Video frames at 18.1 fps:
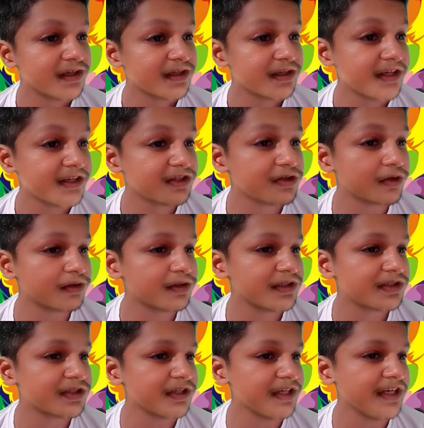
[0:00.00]
they
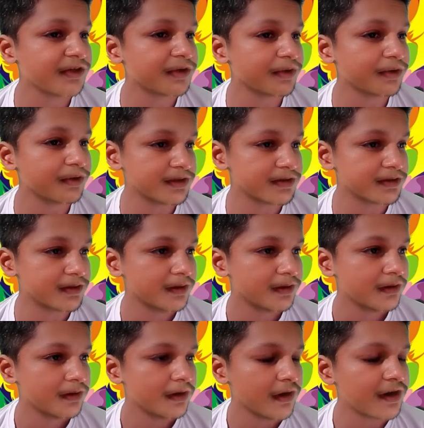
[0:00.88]
don't need roads
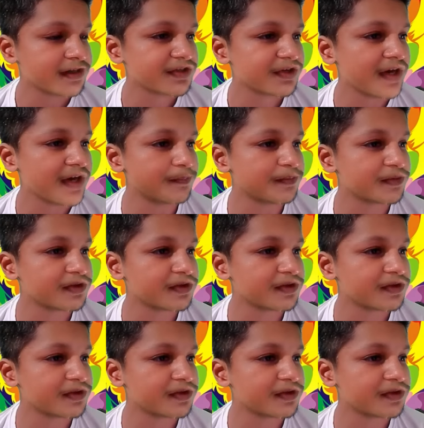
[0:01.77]
or scripts